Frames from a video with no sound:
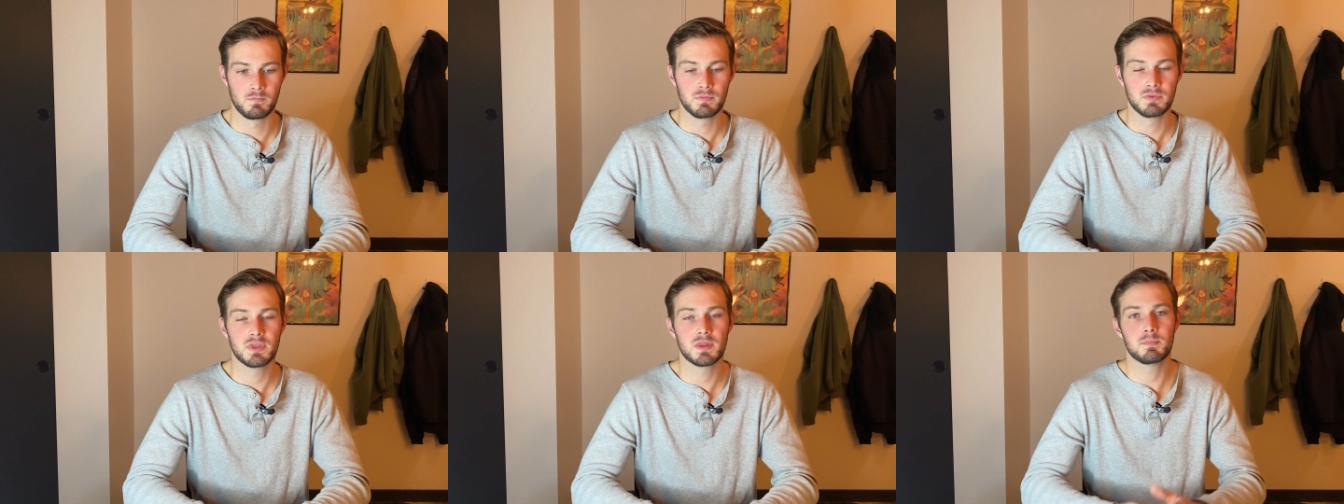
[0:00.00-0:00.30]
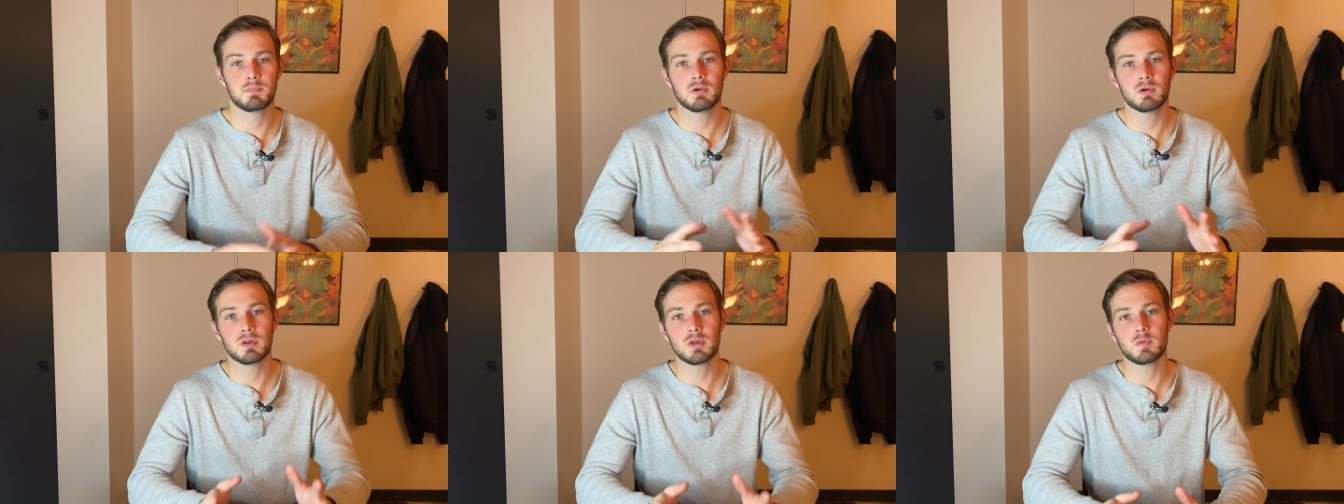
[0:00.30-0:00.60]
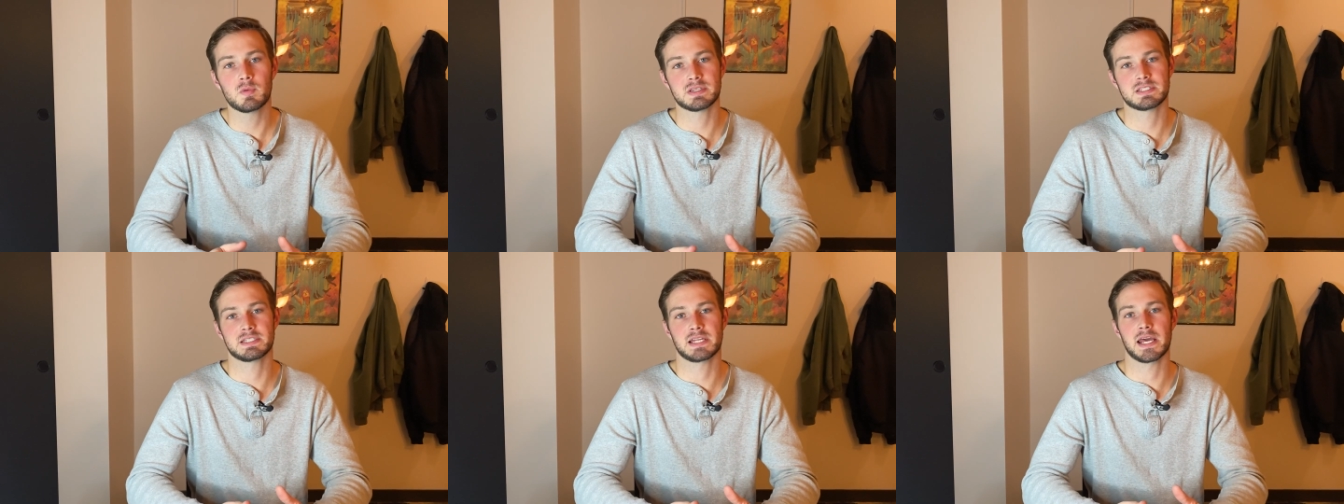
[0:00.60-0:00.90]
The beauty
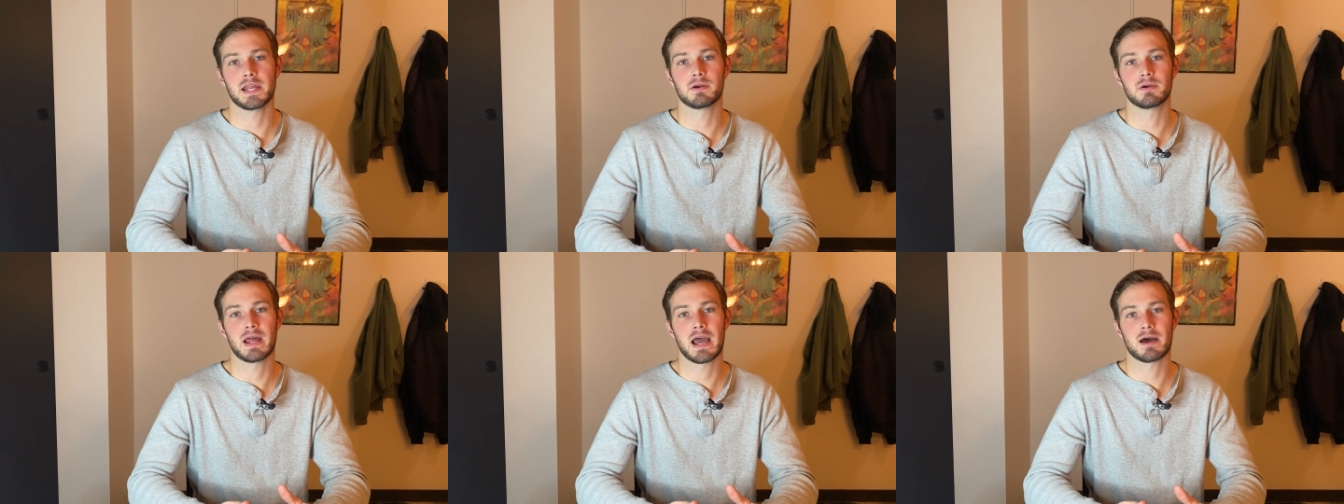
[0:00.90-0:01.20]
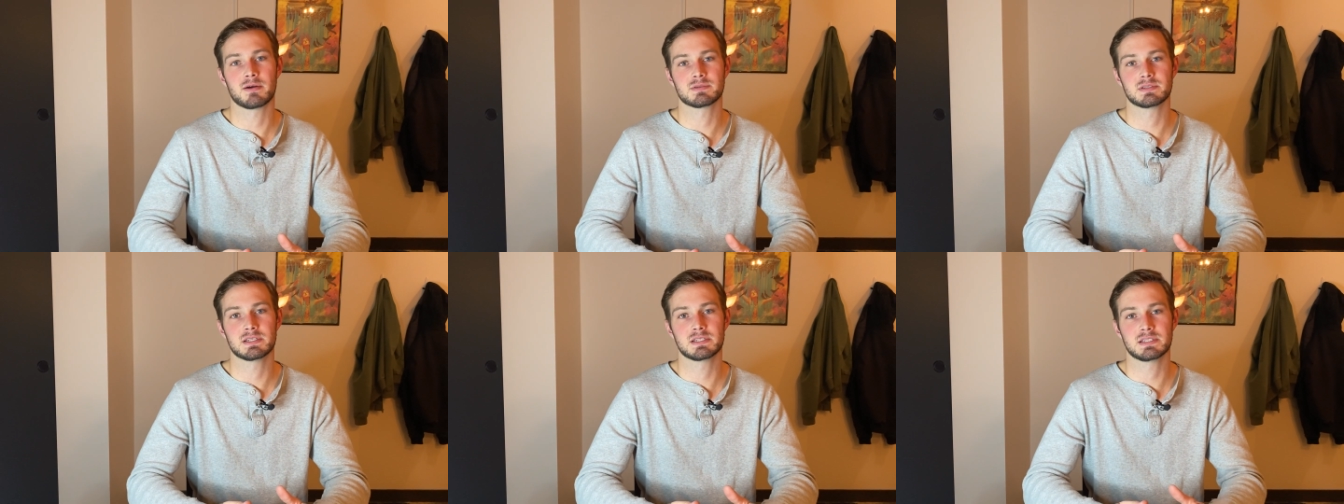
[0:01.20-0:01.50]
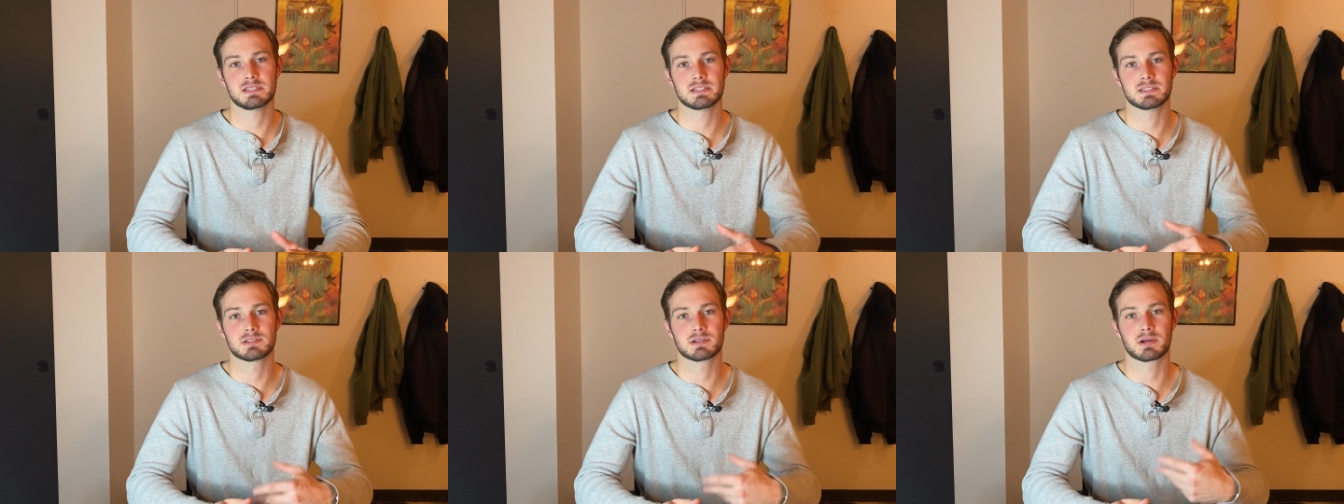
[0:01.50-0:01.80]
with standard
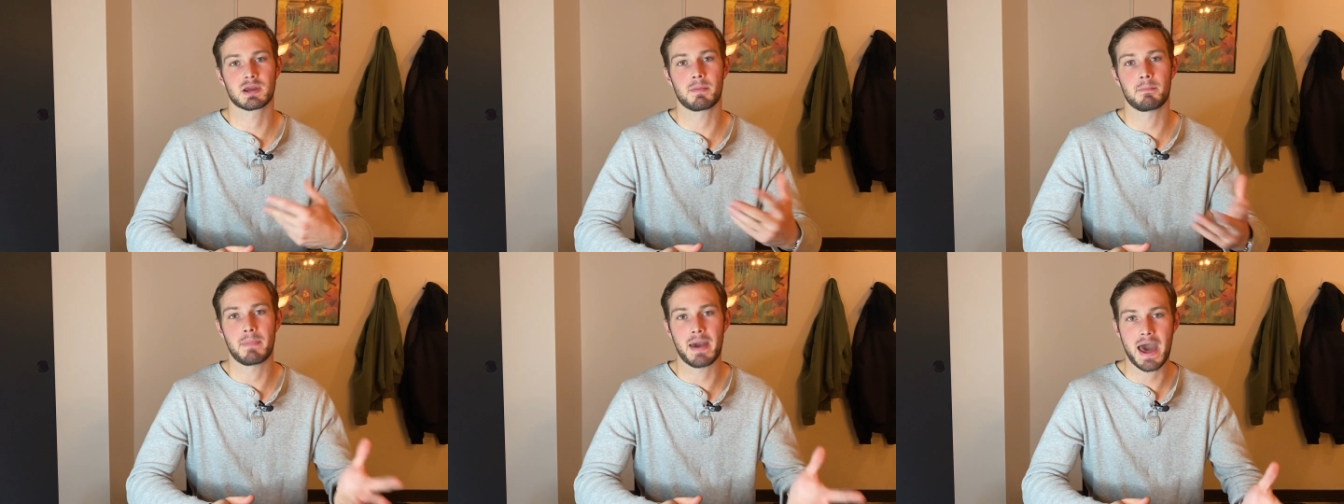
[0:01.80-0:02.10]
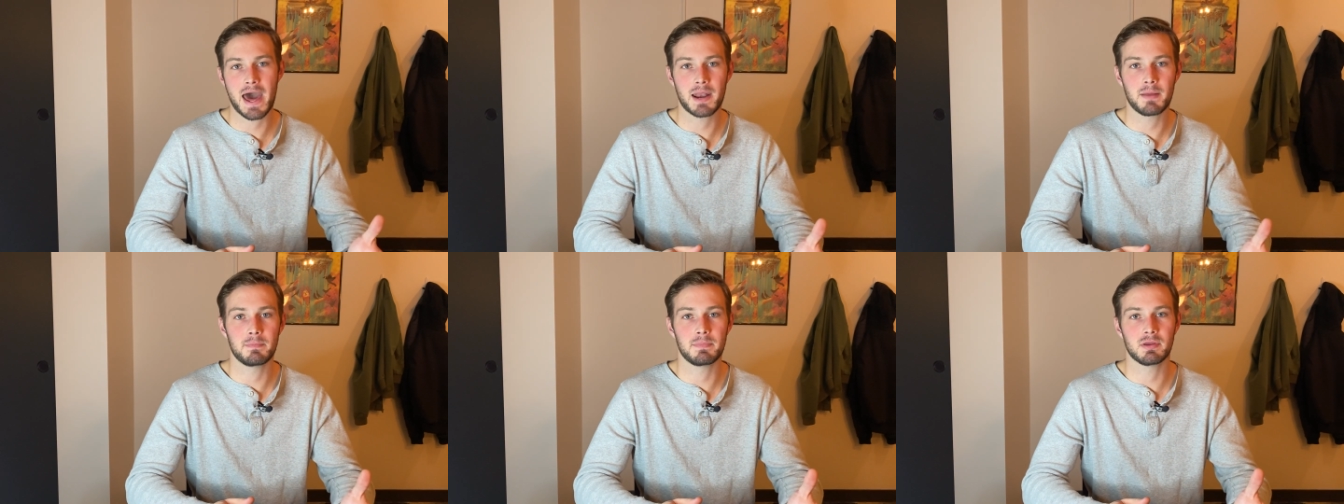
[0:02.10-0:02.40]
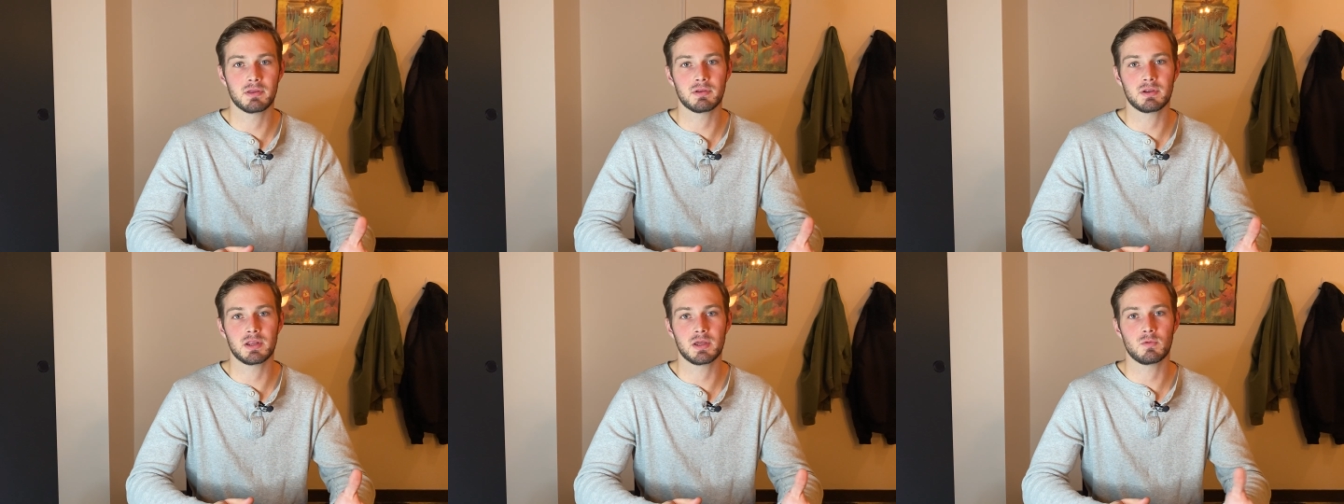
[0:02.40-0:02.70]
houses is their
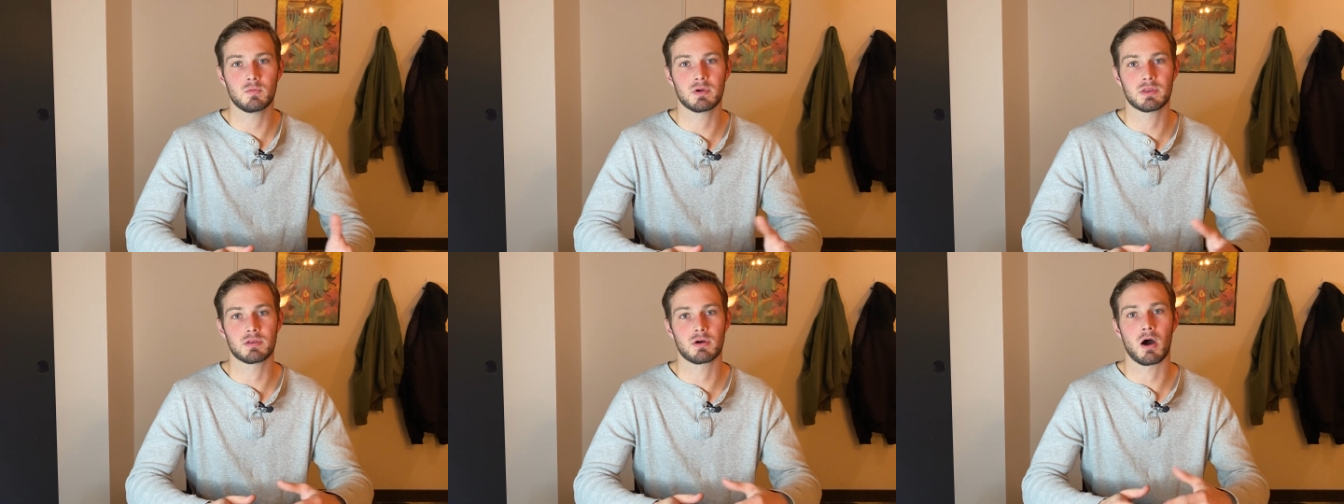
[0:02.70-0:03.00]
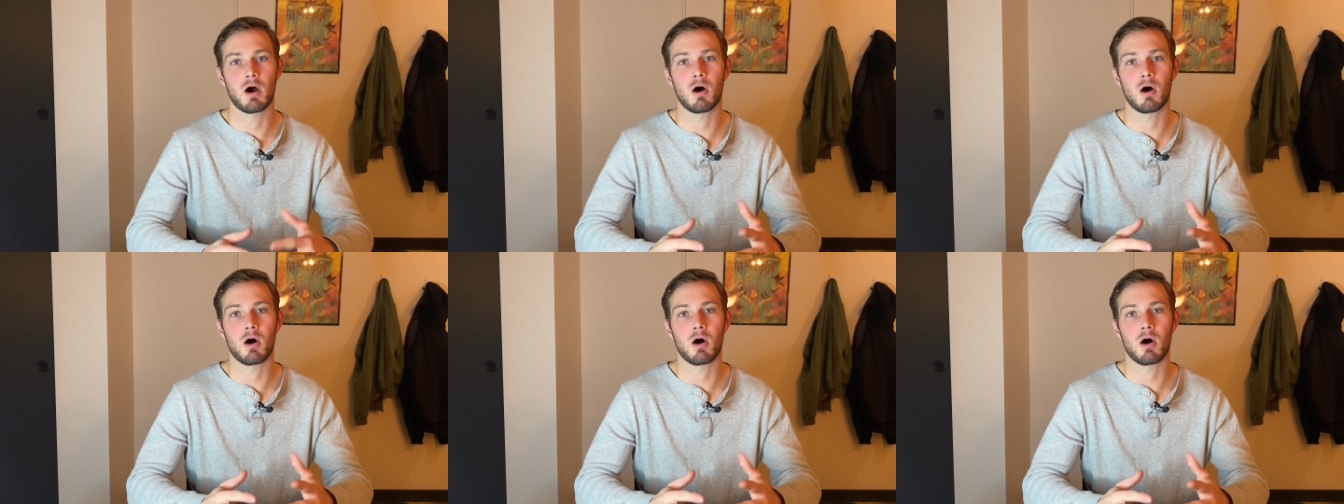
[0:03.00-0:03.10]
compatibility with